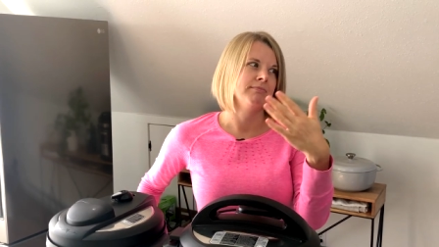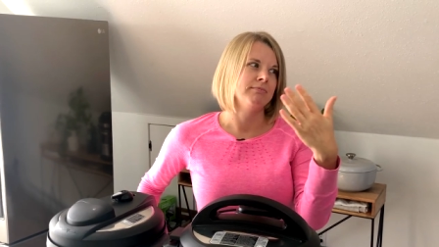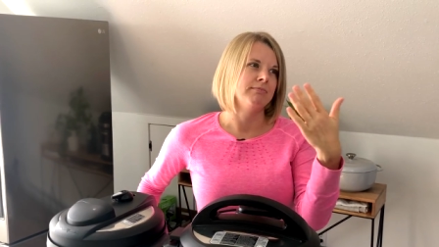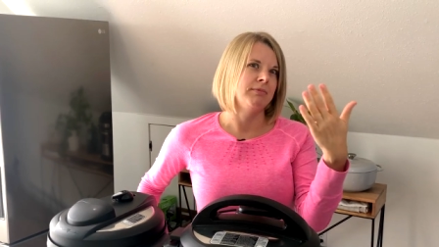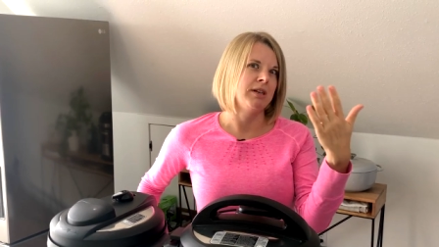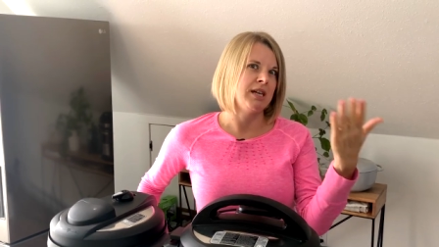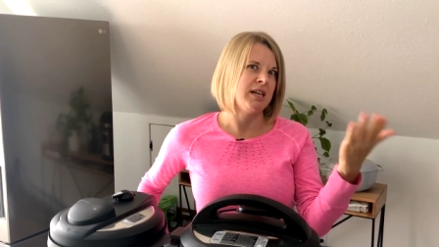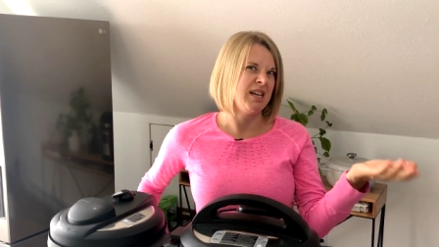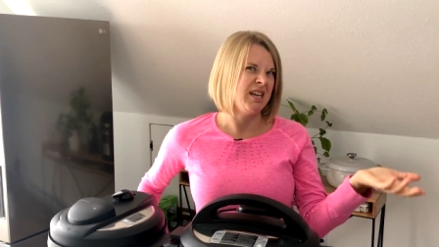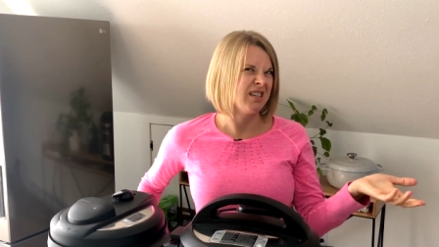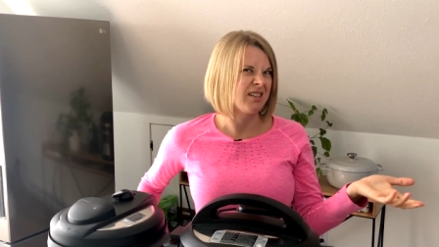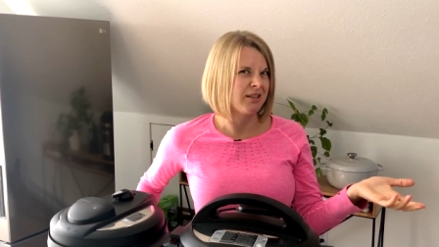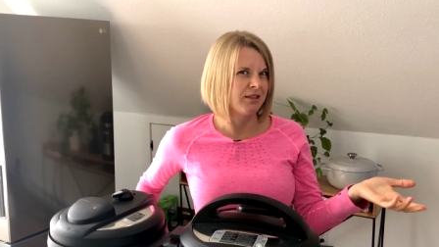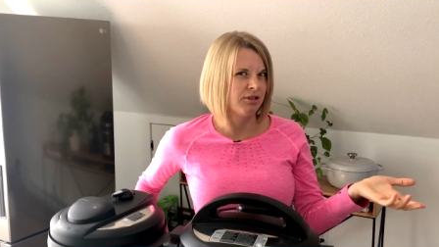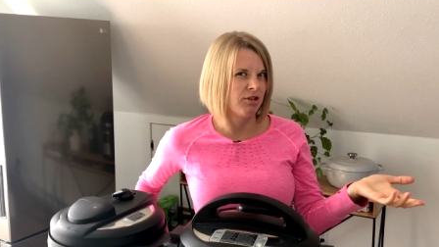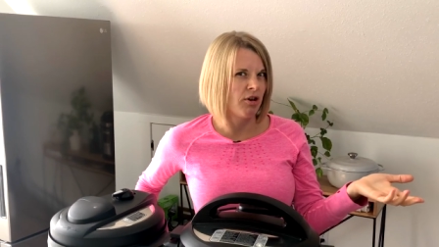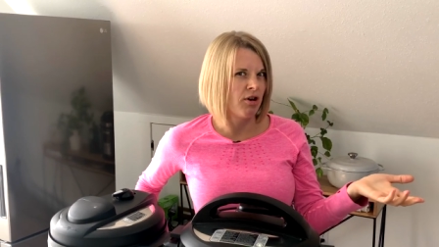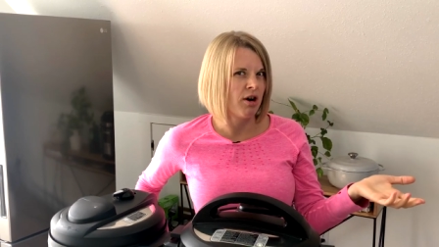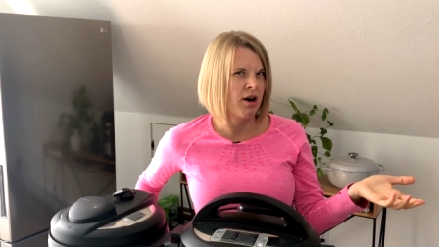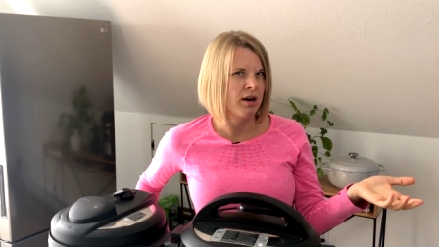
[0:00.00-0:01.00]
we eat a
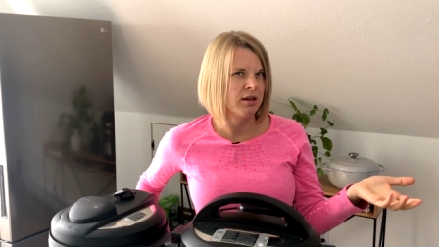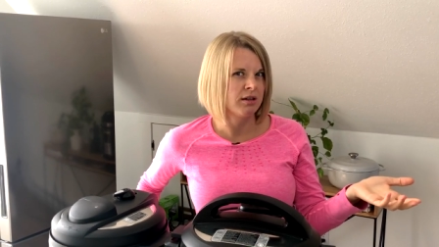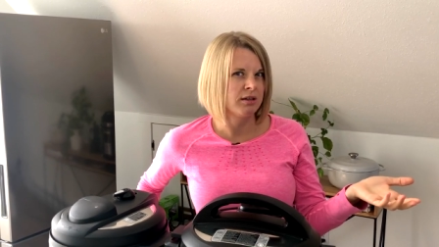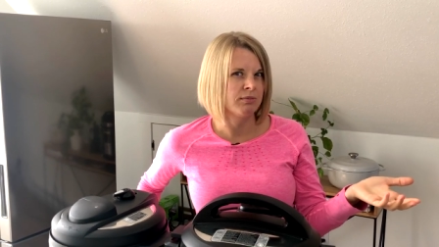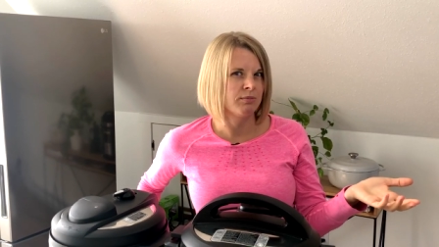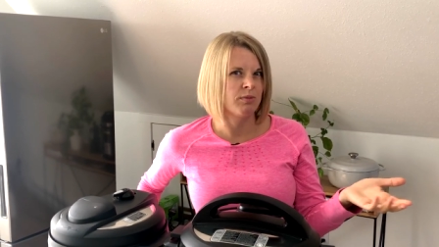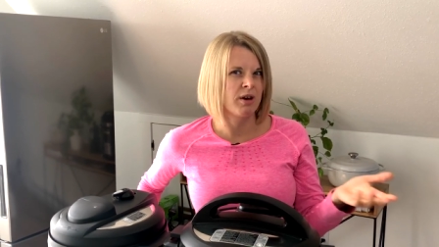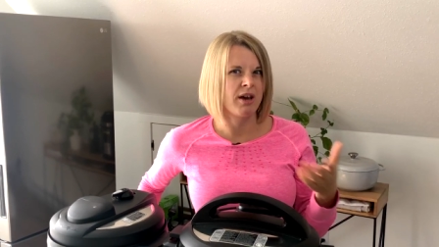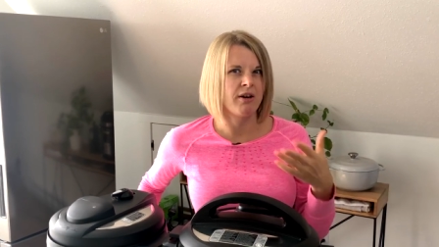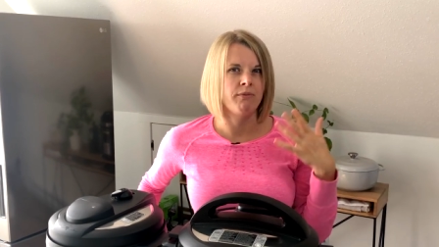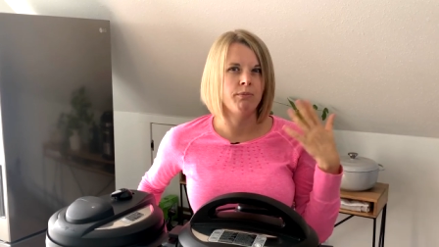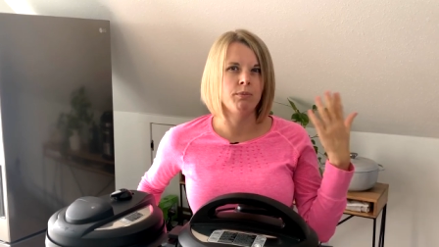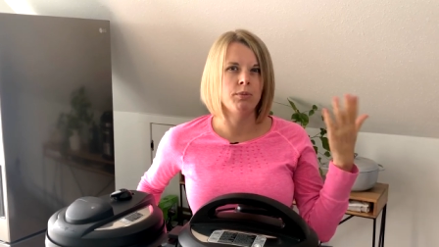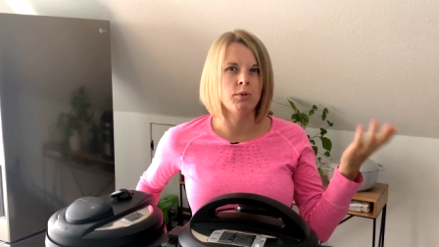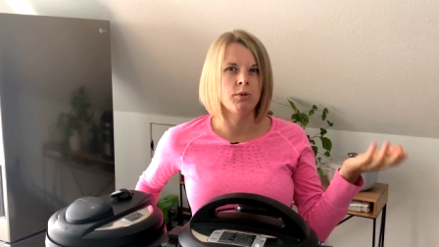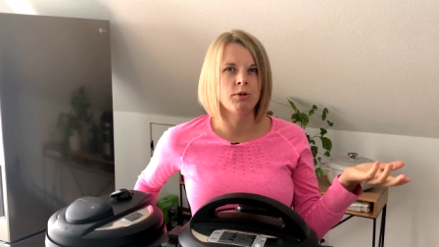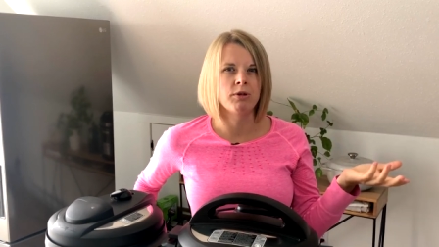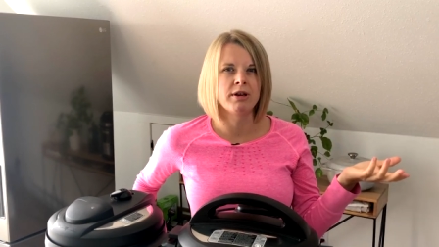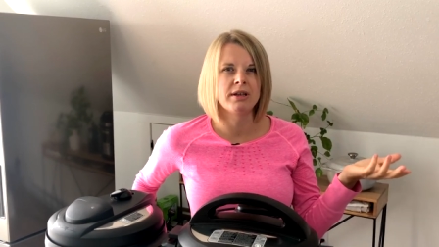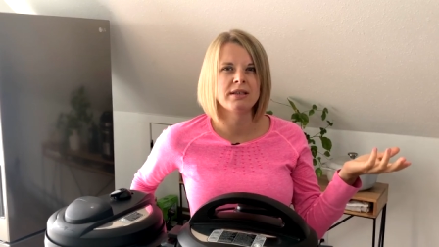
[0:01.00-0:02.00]
lot, we have
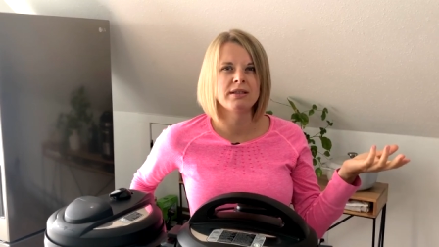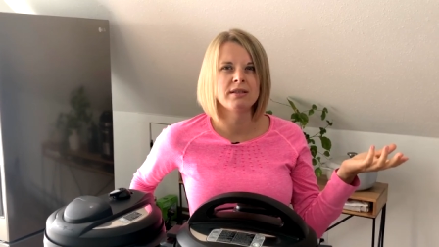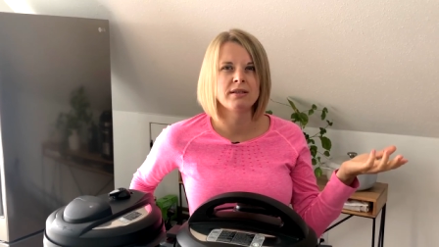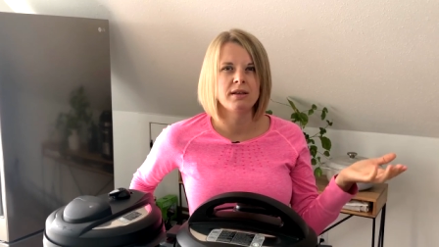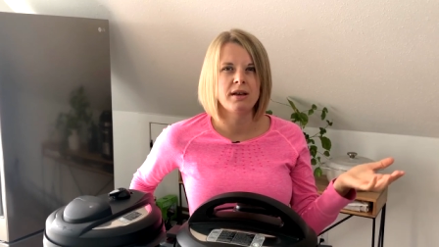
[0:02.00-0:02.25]
boys,